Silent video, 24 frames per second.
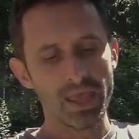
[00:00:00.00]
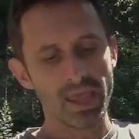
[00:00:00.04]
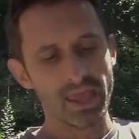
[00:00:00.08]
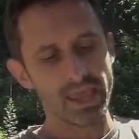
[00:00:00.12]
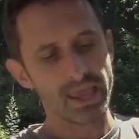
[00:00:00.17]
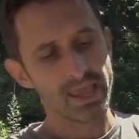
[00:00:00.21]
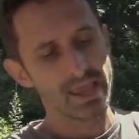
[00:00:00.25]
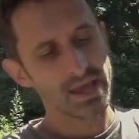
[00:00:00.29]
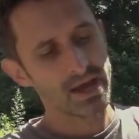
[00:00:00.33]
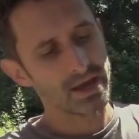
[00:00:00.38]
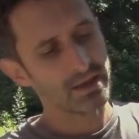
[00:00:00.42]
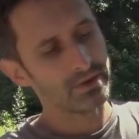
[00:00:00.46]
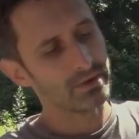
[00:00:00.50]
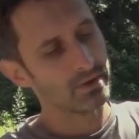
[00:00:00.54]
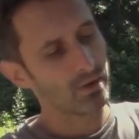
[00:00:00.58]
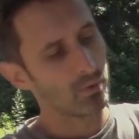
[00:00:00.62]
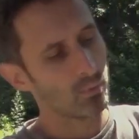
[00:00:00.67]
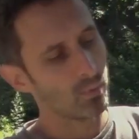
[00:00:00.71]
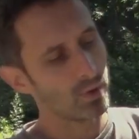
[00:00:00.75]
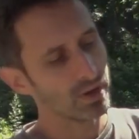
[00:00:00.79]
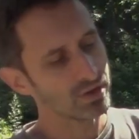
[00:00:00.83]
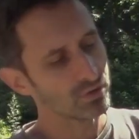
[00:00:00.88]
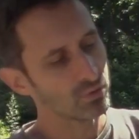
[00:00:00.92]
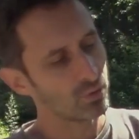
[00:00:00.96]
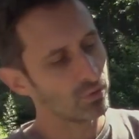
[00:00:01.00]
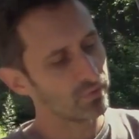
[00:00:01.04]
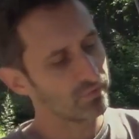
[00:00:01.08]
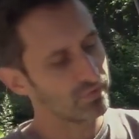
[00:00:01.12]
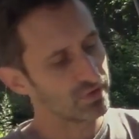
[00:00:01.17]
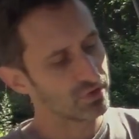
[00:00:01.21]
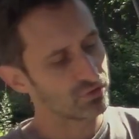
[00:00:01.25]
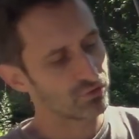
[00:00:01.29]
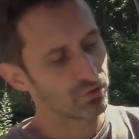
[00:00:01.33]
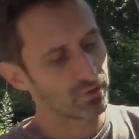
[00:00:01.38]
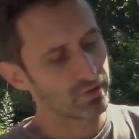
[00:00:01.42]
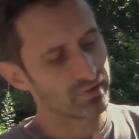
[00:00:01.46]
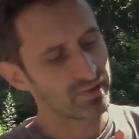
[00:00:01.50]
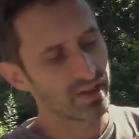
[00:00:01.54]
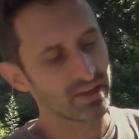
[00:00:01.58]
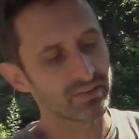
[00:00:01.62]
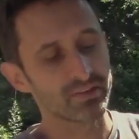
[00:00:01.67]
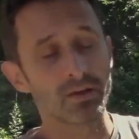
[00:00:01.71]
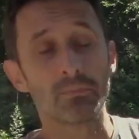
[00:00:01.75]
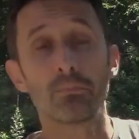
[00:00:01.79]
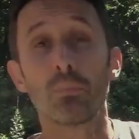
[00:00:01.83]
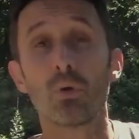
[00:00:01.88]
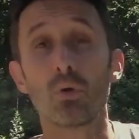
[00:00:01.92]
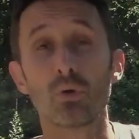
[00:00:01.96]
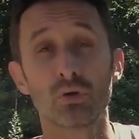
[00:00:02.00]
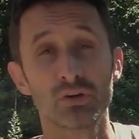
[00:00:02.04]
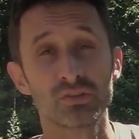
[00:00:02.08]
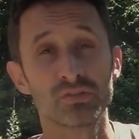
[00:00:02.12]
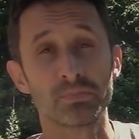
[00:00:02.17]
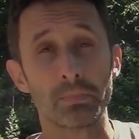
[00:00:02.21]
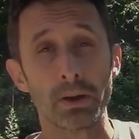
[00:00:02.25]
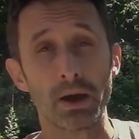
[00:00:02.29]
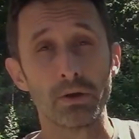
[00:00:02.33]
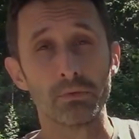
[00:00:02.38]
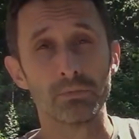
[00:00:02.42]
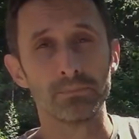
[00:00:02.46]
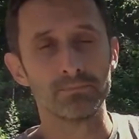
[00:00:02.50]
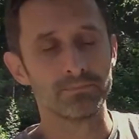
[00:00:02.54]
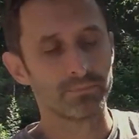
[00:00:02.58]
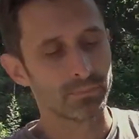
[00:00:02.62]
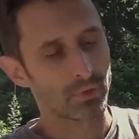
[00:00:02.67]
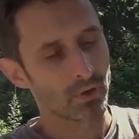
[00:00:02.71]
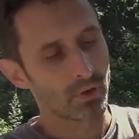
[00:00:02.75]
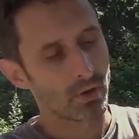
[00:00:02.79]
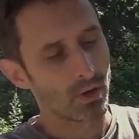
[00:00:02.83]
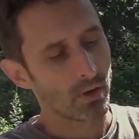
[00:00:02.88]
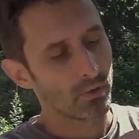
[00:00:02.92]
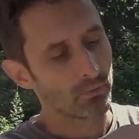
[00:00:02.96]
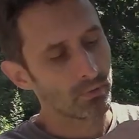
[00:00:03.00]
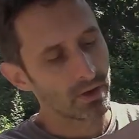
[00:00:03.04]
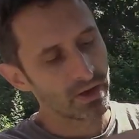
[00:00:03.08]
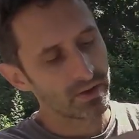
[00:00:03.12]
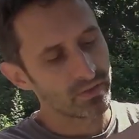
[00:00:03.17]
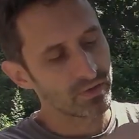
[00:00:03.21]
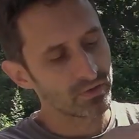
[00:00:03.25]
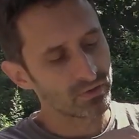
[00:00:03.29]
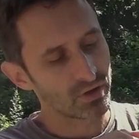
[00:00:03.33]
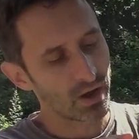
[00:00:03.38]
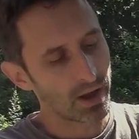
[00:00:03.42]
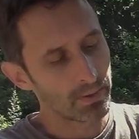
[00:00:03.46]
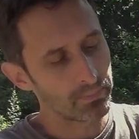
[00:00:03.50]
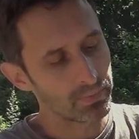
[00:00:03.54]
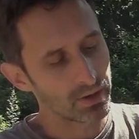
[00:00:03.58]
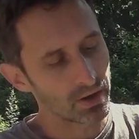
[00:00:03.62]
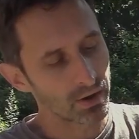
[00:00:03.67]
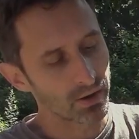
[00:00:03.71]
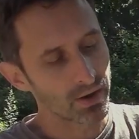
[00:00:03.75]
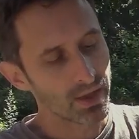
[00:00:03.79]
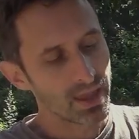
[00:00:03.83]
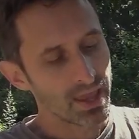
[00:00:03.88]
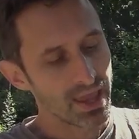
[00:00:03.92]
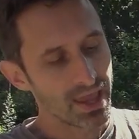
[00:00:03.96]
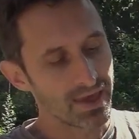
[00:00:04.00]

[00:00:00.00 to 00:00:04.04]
and one cool feature is it has a pour spout right in the top here.